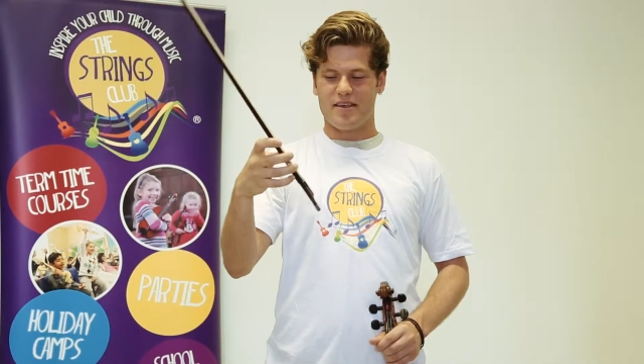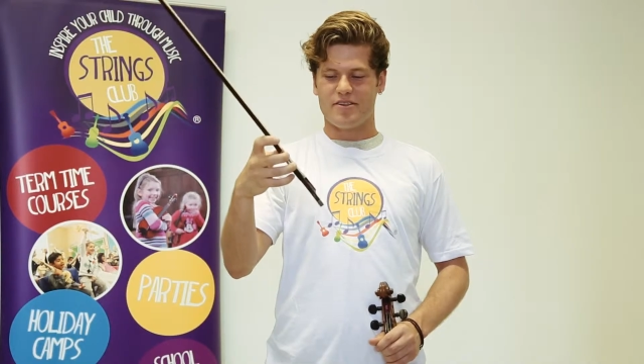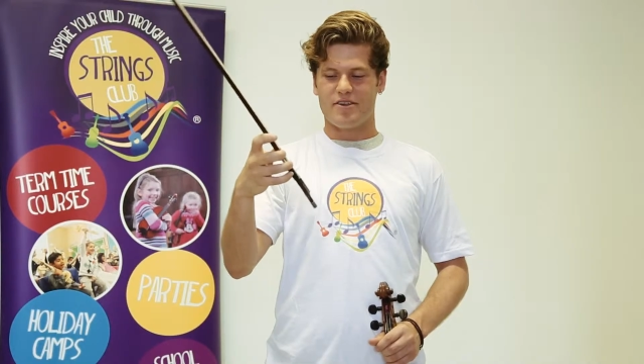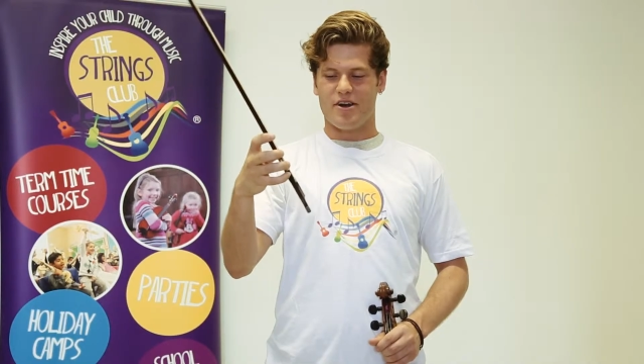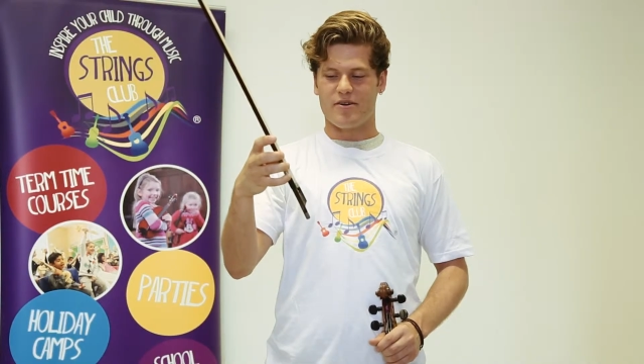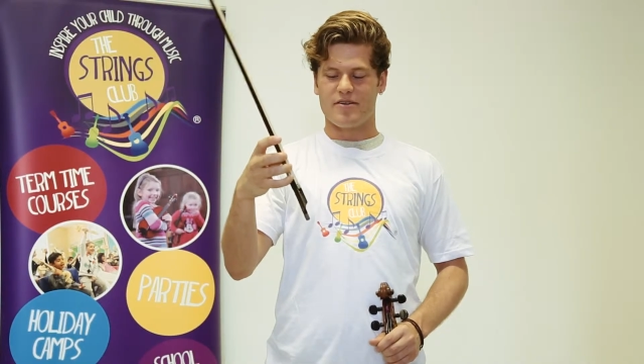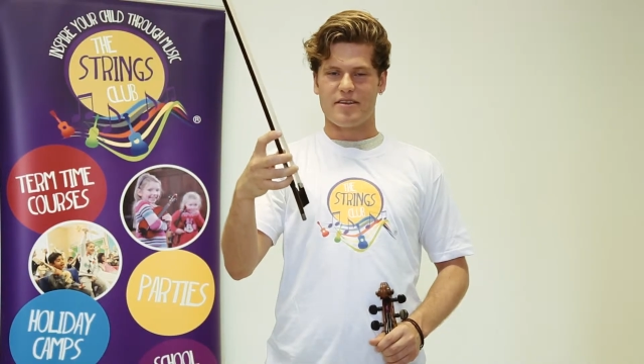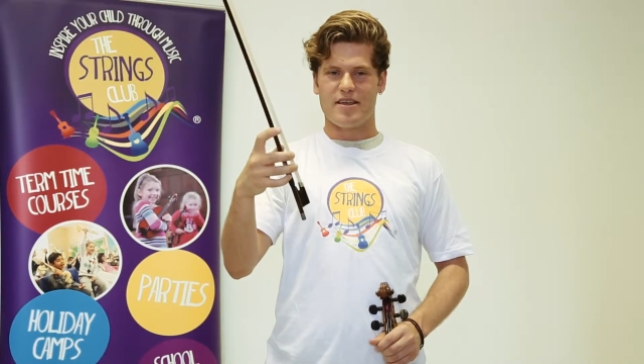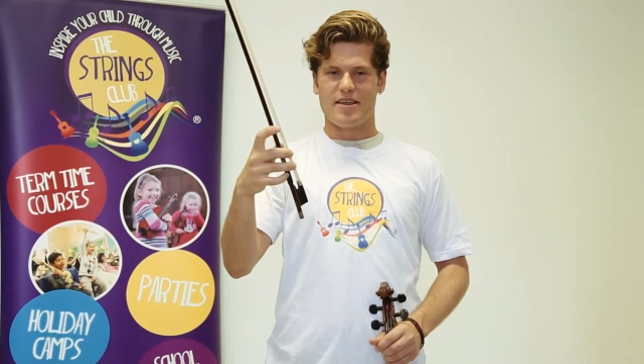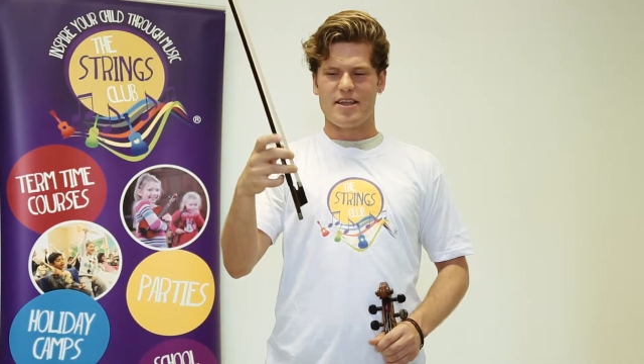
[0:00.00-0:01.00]
So,
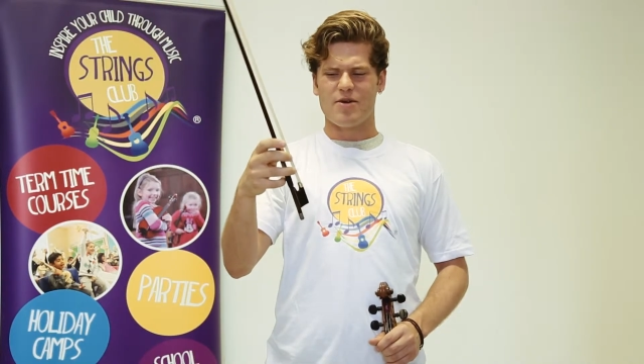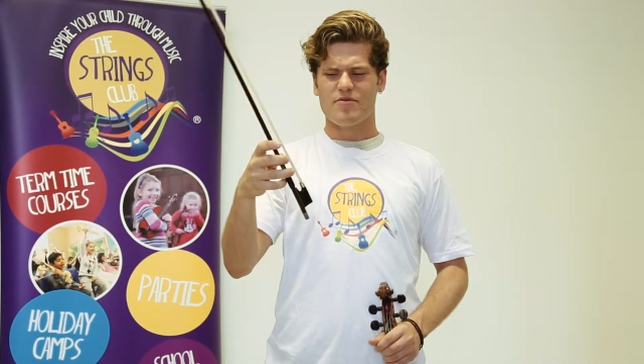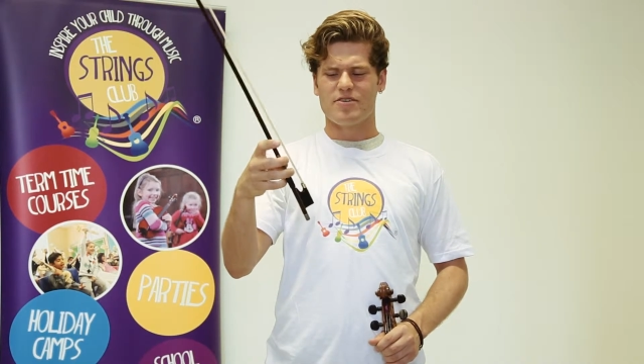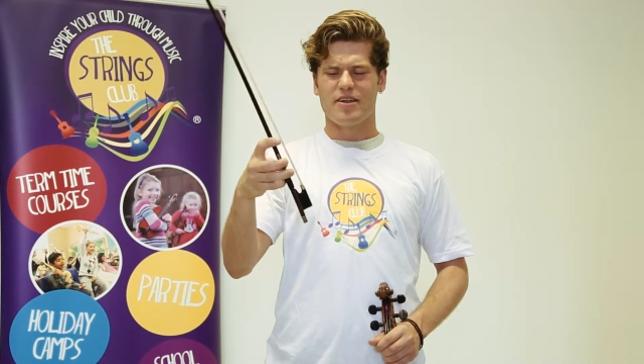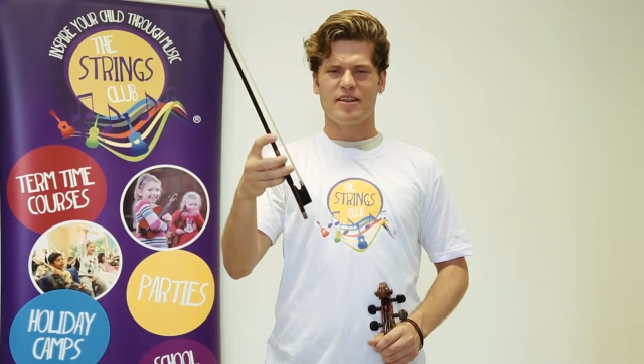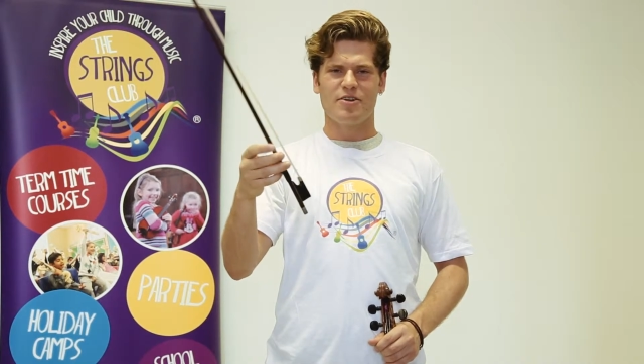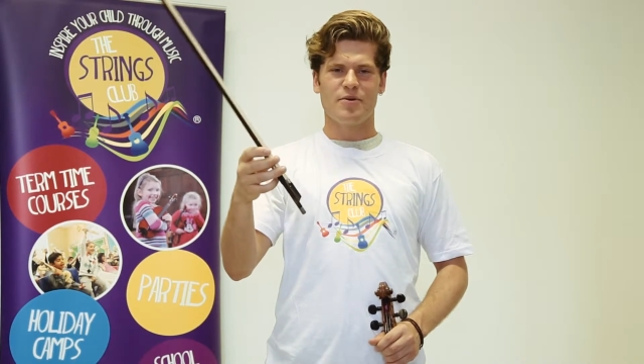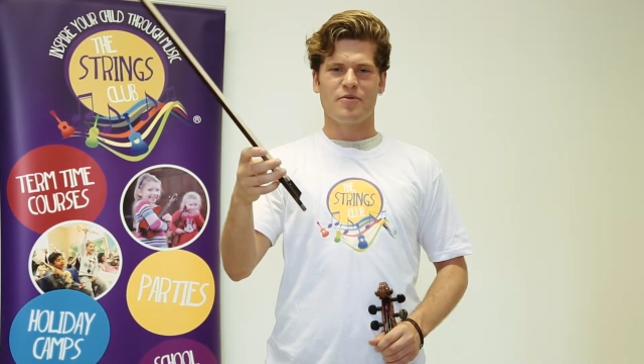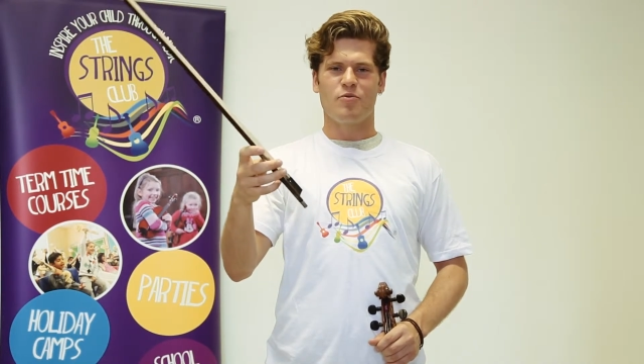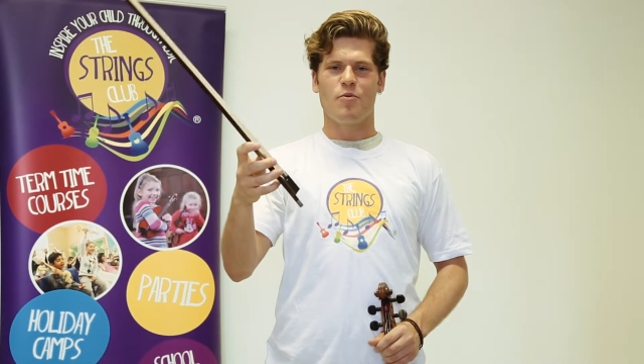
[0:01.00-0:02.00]
now we've done a little
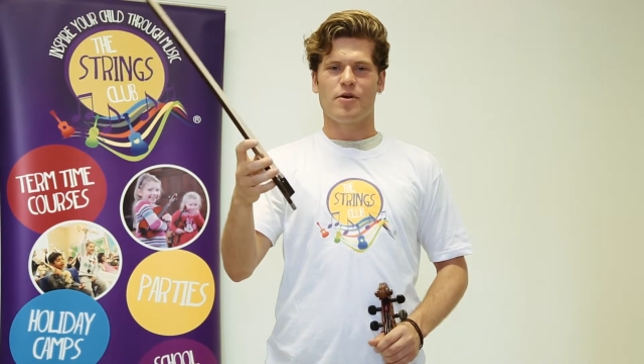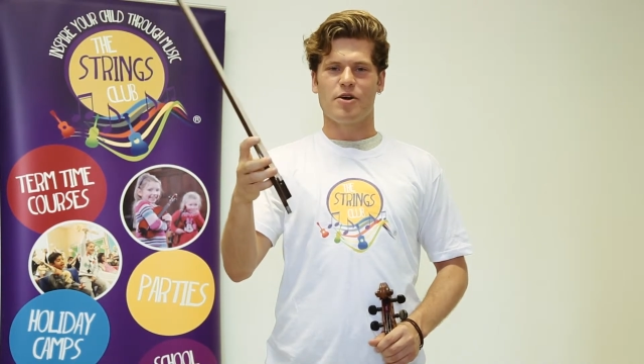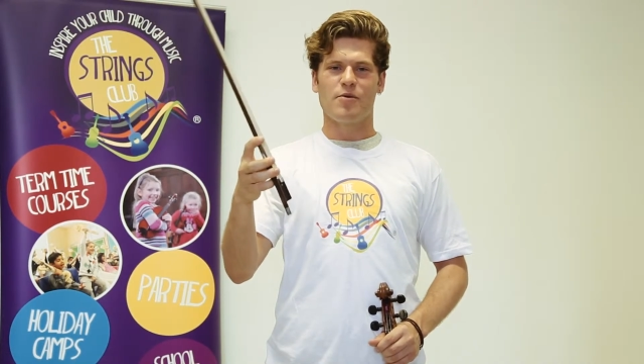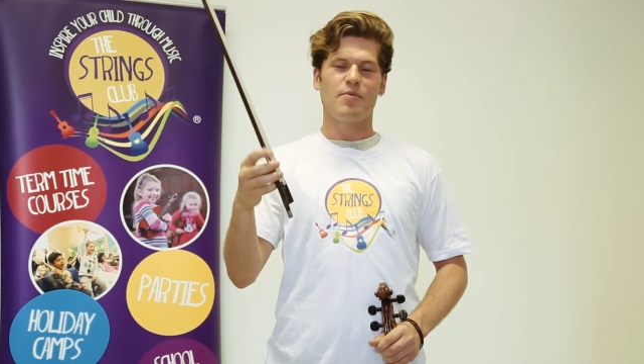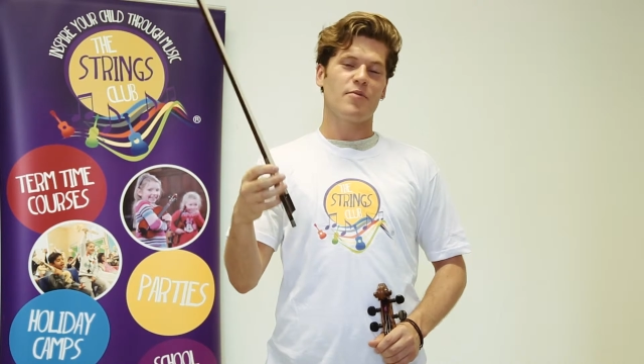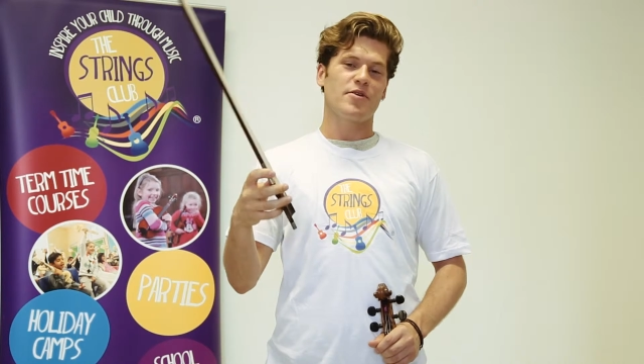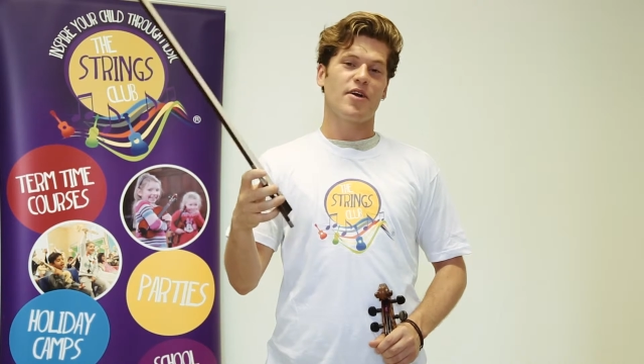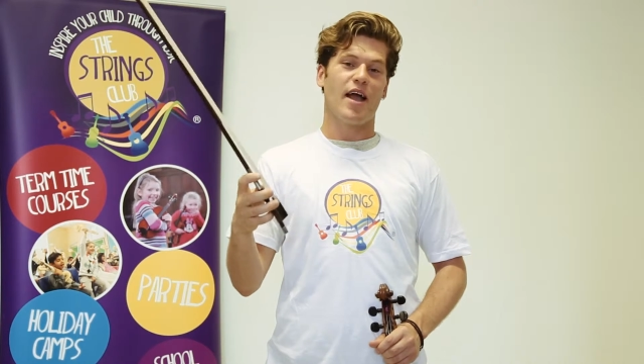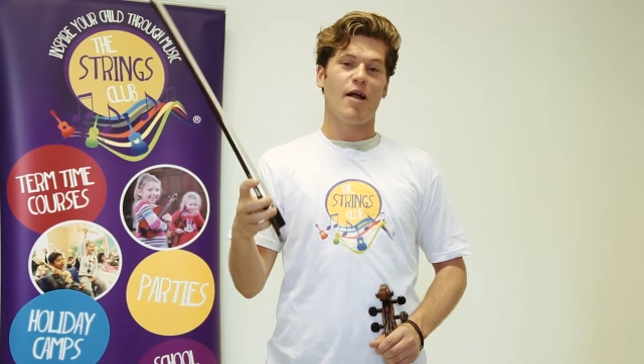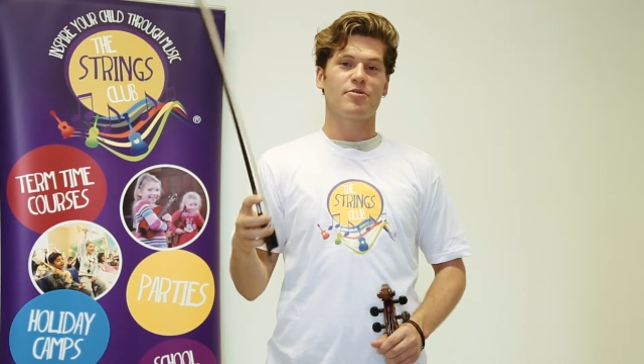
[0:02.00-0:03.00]
bit of warming up and we
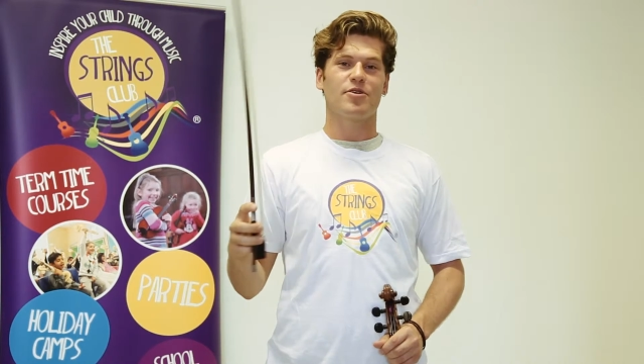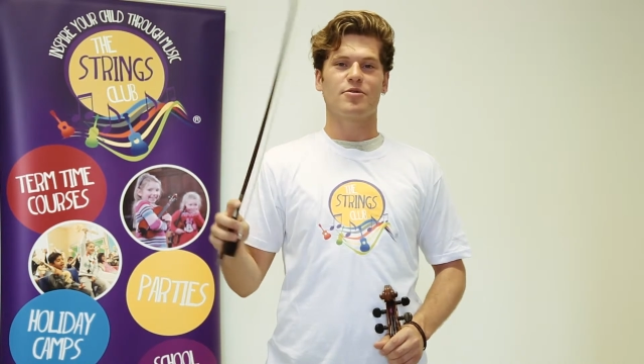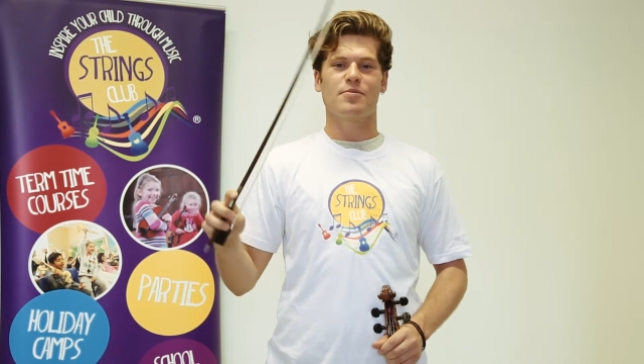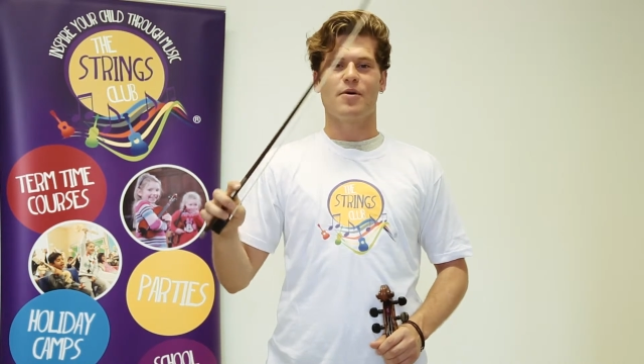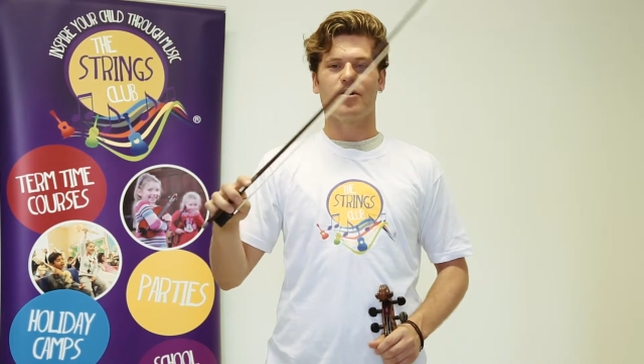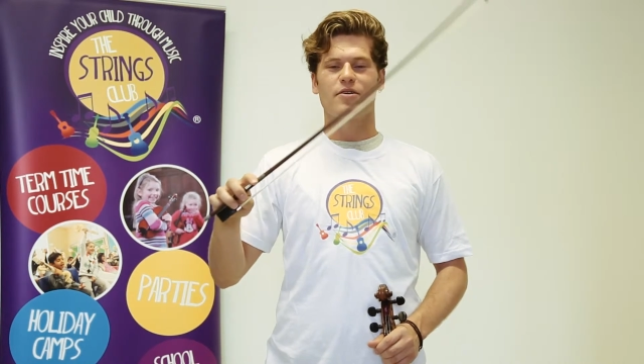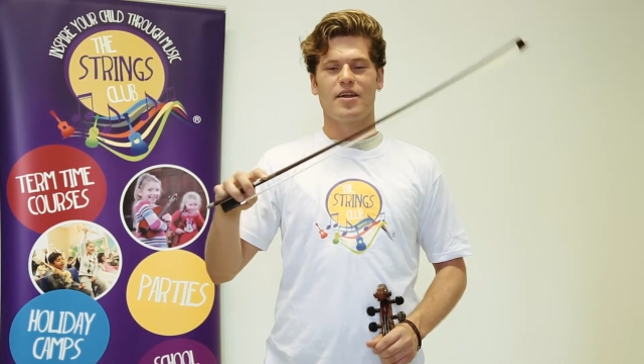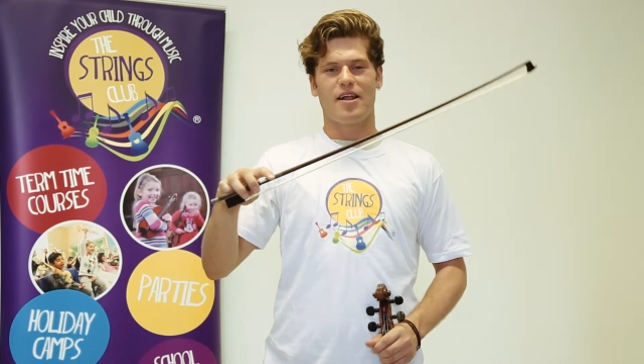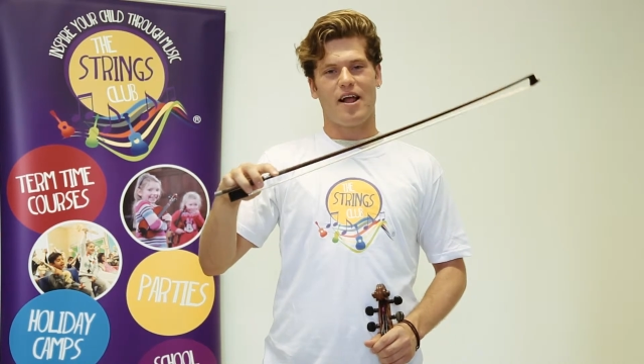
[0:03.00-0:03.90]
know how to hold the bow,